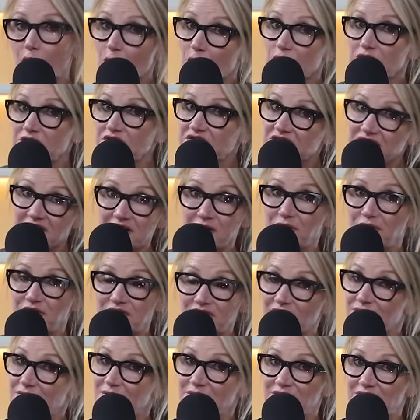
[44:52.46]
four
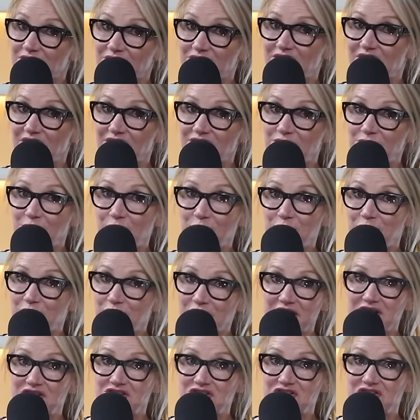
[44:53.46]
secrets of a successful
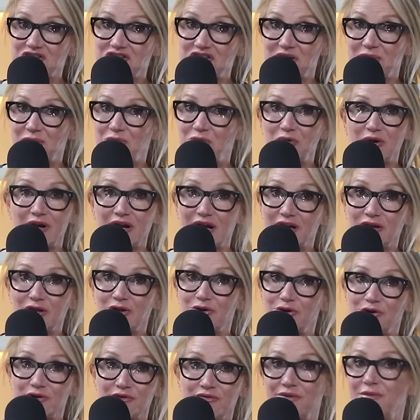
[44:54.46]
relationship, what I
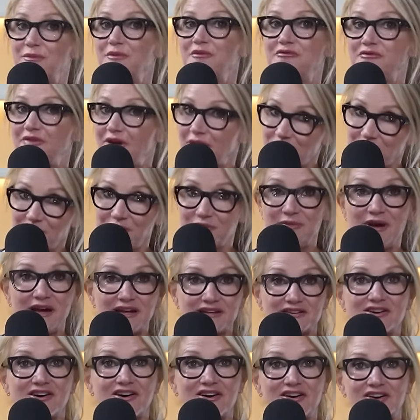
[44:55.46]
learned from a fight with
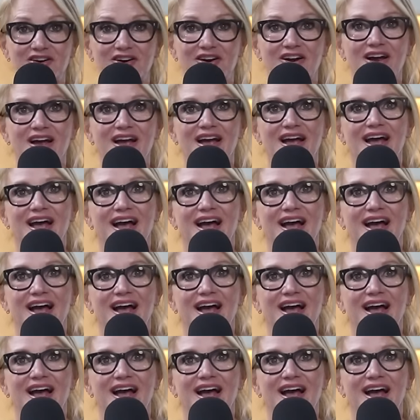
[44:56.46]
my daughter,